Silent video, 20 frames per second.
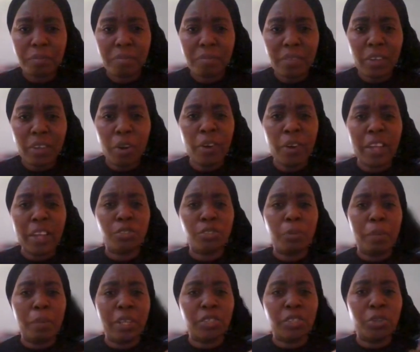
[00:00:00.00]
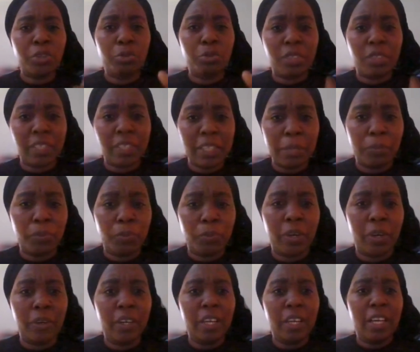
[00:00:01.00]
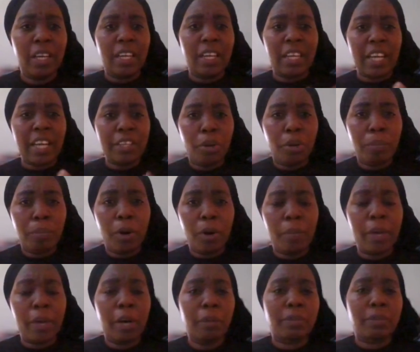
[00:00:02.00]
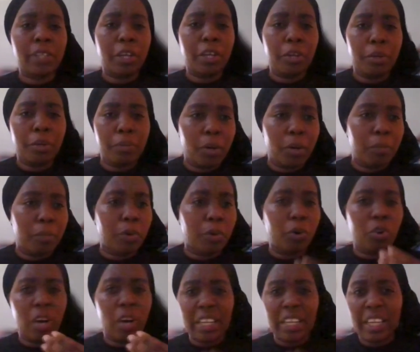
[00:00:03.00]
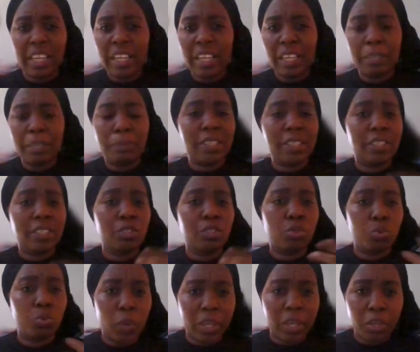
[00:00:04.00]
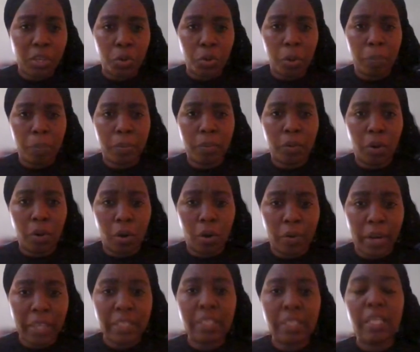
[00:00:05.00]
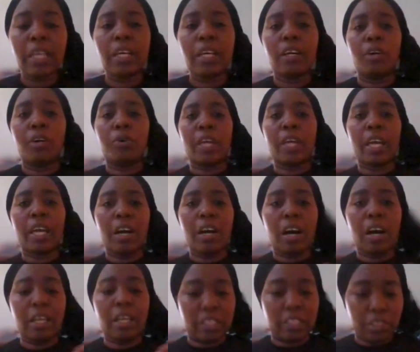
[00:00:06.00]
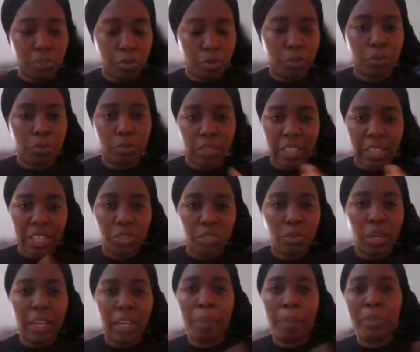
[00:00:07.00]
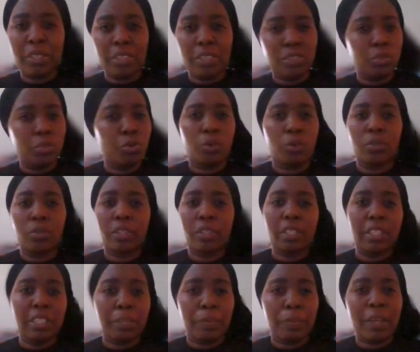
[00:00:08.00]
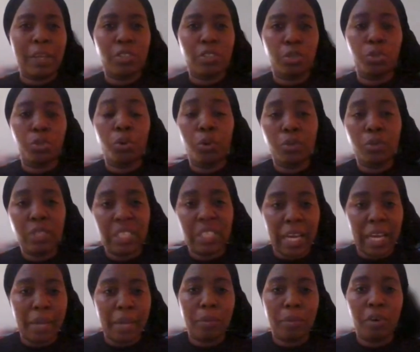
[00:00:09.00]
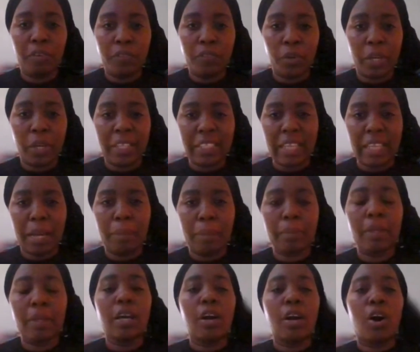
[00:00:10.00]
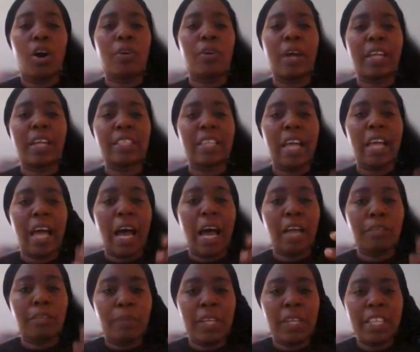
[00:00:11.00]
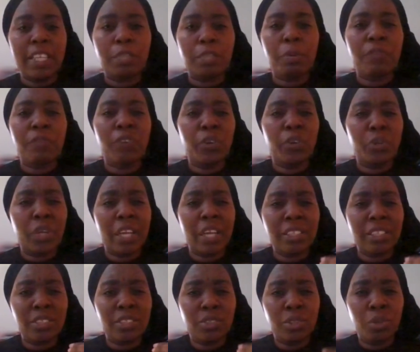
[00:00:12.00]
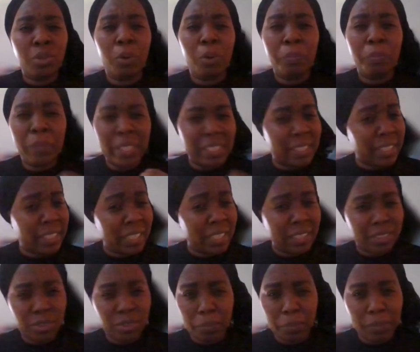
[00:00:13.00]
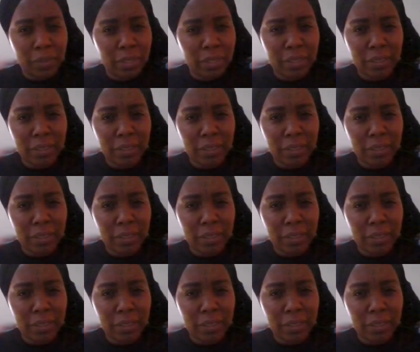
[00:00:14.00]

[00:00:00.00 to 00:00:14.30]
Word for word: All right, so make sure you sleep well. Let your mom help tell your mom or an elderly person to wake you up. All right, okay, at you know, set your alarm. You know, it depends on your own time of your exam. All right, and please, before you get into the hall, please eat something.